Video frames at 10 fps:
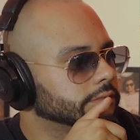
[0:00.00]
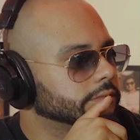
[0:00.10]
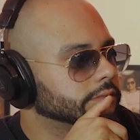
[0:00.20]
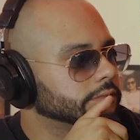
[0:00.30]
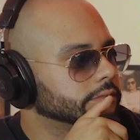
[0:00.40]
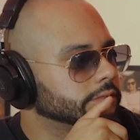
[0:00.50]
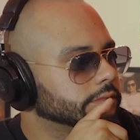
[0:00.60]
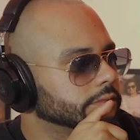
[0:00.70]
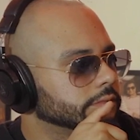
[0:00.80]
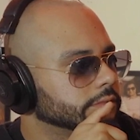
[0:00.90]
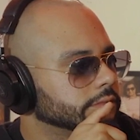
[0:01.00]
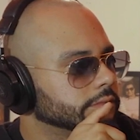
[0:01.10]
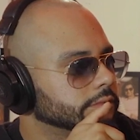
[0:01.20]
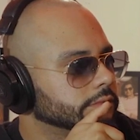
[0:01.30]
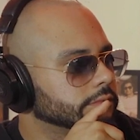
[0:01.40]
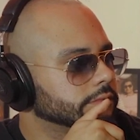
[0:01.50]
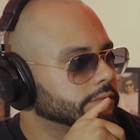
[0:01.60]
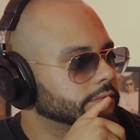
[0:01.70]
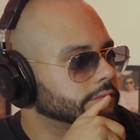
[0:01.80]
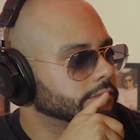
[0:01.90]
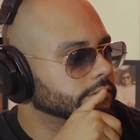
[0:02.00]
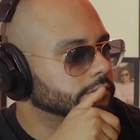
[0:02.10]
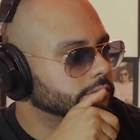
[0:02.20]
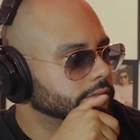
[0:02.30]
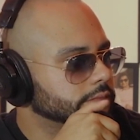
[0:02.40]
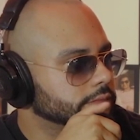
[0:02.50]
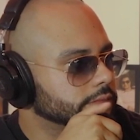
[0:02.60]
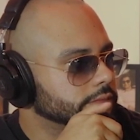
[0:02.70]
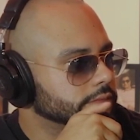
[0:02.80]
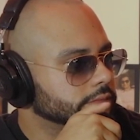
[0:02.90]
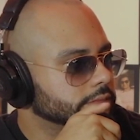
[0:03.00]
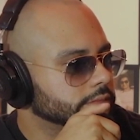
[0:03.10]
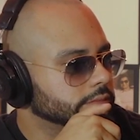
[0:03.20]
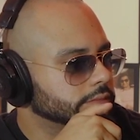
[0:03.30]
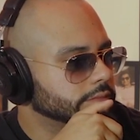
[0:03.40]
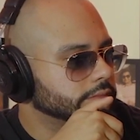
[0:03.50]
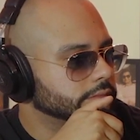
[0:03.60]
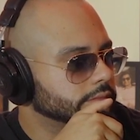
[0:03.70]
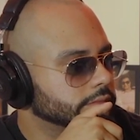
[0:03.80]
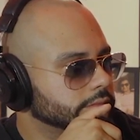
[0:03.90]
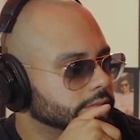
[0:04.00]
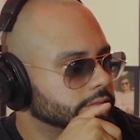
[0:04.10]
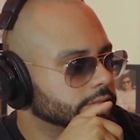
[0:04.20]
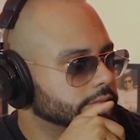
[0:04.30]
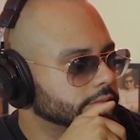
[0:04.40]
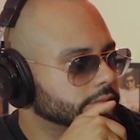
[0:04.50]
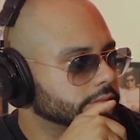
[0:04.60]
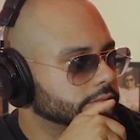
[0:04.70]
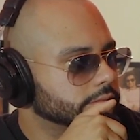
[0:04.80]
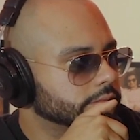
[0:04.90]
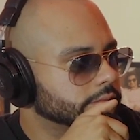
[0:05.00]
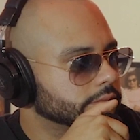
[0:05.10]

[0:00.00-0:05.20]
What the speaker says: (not speaking)